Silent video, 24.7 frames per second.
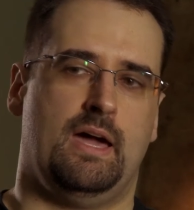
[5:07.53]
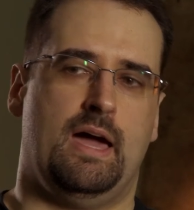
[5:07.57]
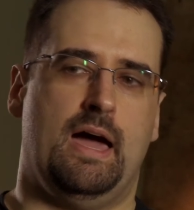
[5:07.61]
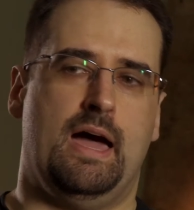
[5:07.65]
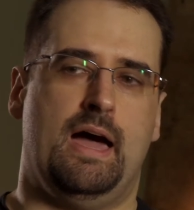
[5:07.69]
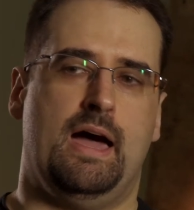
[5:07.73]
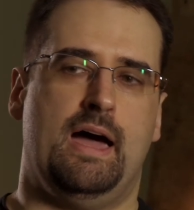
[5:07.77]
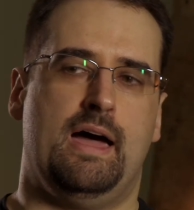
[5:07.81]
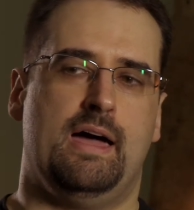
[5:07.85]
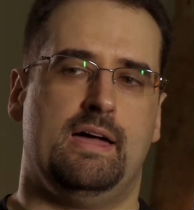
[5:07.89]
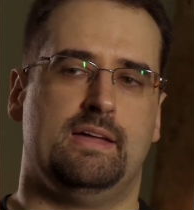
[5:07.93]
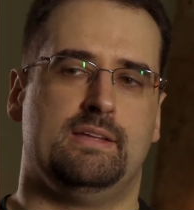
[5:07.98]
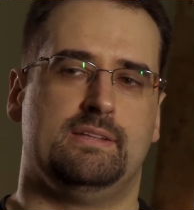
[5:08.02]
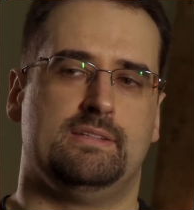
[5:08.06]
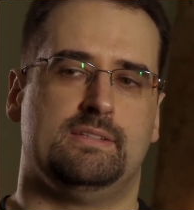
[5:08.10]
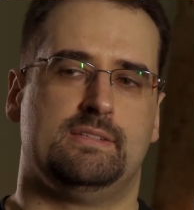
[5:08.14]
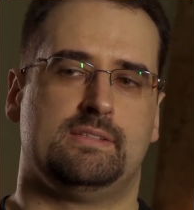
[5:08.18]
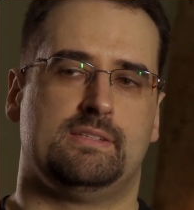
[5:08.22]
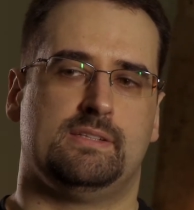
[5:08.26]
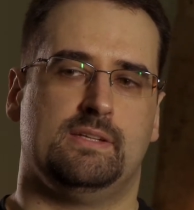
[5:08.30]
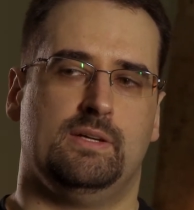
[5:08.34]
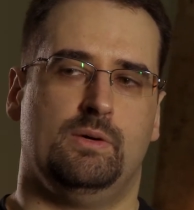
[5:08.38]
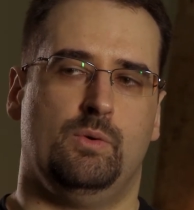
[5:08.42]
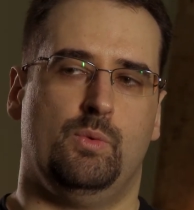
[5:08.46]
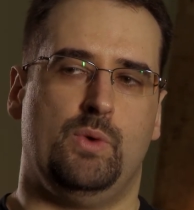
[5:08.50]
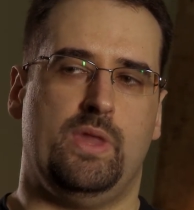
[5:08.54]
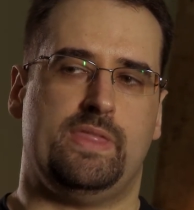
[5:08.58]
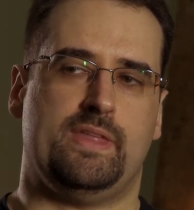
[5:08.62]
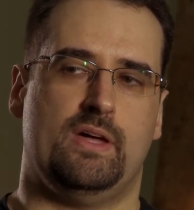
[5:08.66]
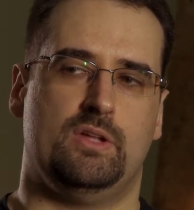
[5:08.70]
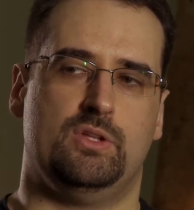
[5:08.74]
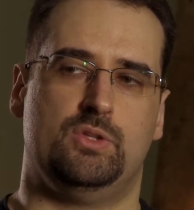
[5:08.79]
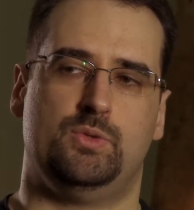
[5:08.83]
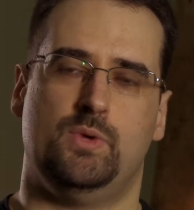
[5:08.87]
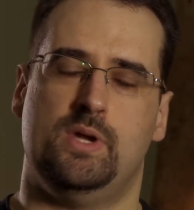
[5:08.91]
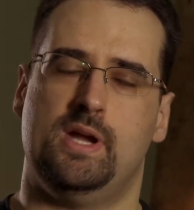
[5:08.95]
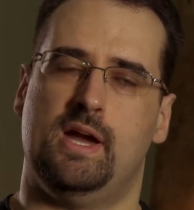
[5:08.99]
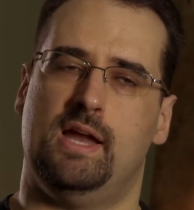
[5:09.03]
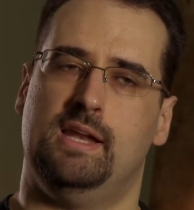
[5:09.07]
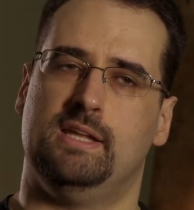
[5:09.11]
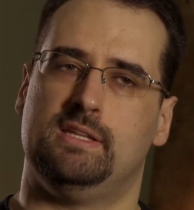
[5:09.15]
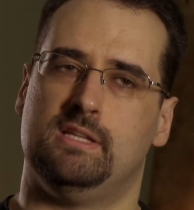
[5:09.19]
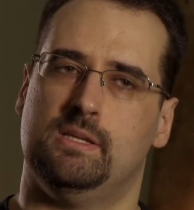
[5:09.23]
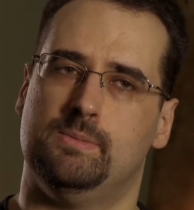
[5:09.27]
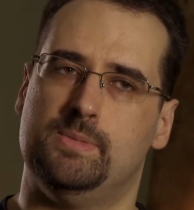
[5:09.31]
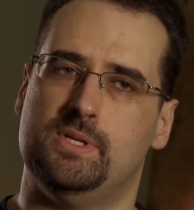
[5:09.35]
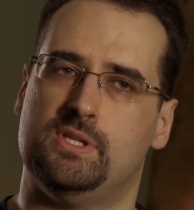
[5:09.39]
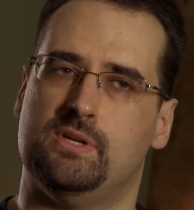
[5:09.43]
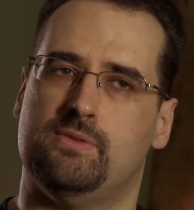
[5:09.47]
And without doing a
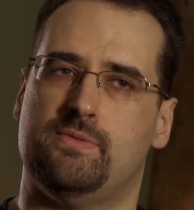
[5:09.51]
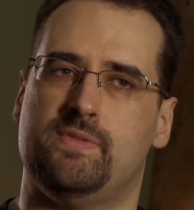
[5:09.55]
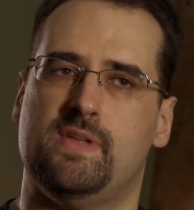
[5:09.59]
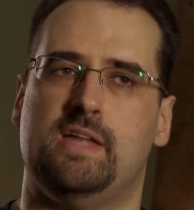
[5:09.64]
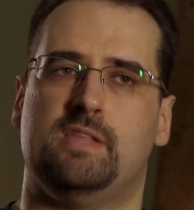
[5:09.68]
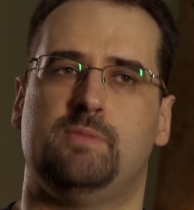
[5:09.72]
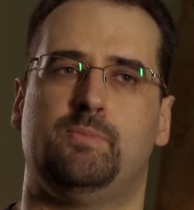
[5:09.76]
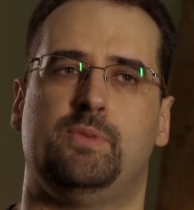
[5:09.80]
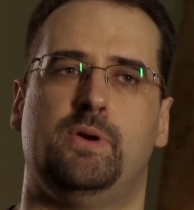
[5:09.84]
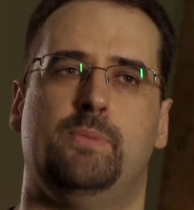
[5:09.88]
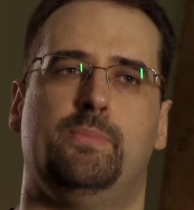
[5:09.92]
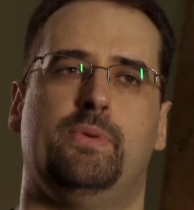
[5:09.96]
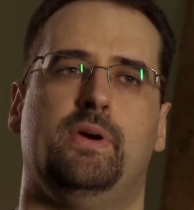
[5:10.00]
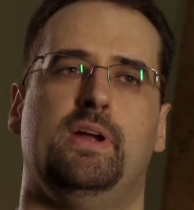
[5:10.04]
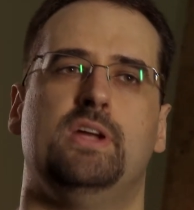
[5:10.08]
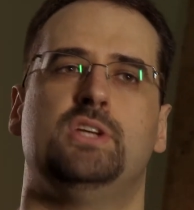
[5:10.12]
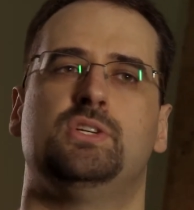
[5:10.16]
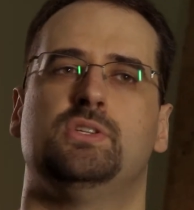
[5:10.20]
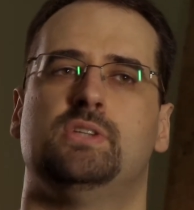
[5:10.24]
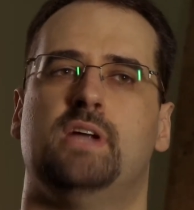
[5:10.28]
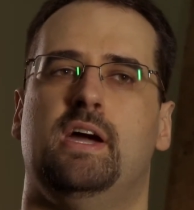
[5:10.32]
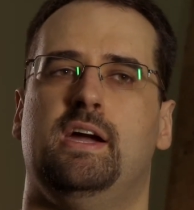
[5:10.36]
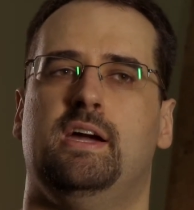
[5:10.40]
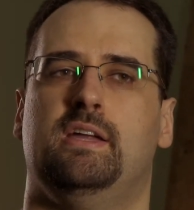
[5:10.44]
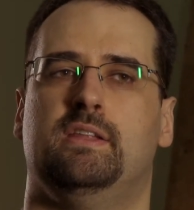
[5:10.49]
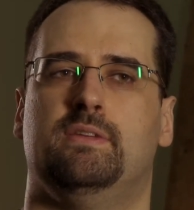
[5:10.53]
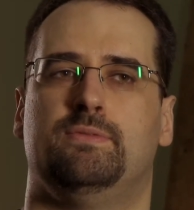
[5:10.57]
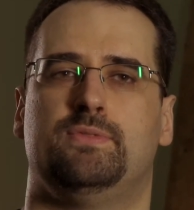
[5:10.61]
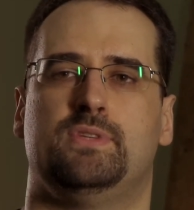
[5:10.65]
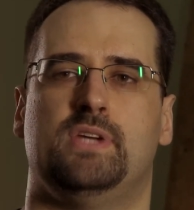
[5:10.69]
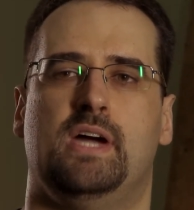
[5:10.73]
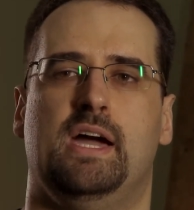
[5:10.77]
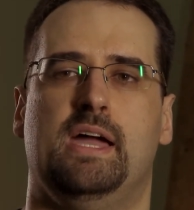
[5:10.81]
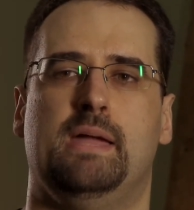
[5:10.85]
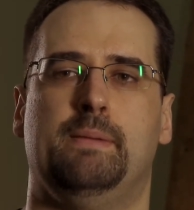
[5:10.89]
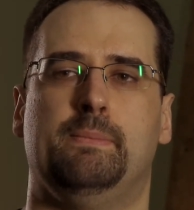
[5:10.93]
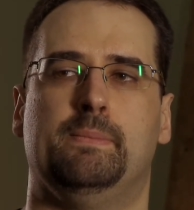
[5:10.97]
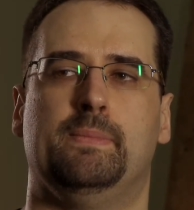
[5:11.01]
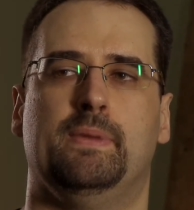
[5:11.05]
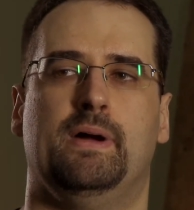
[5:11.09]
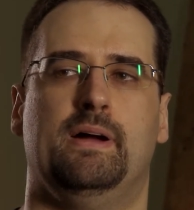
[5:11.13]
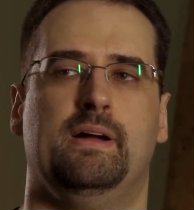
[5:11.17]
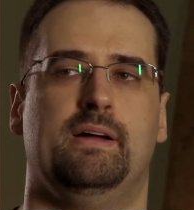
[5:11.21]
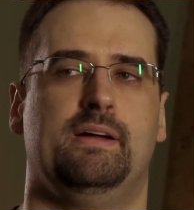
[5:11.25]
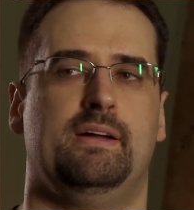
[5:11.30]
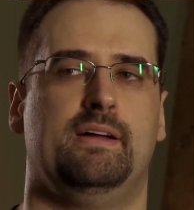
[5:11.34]
little bit of that preparation ahead of time,